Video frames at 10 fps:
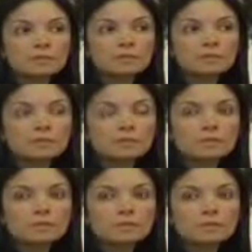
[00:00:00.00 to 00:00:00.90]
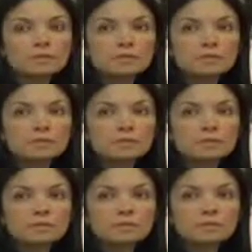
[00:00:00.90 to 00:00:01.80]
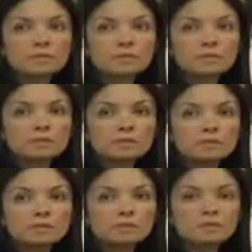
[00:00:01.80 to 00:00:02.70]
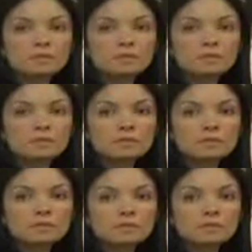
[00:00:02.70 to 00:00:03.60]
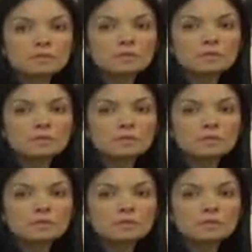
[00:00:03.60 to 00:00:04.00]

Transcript: [no speech]